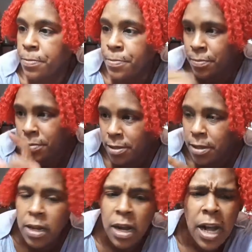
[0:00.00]

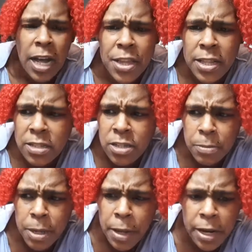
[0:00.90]
I think that's going
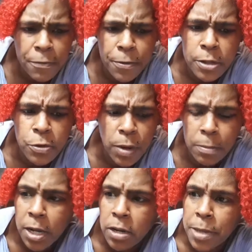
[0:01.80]
to be about it for this one.
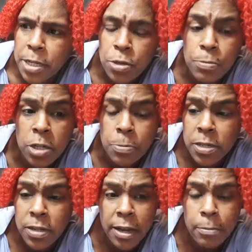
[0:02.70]
I'm not going to make too much
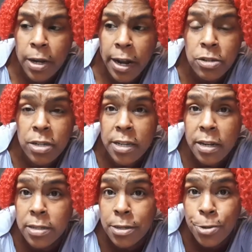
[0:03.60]
because I am going to actually eat
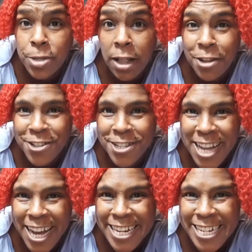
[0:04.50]
a Caesar salad on the
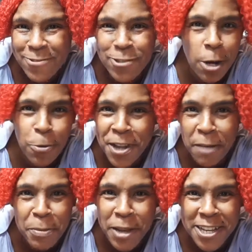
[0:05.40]
side, which I will
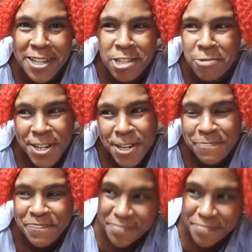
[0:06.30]
not be making in this video.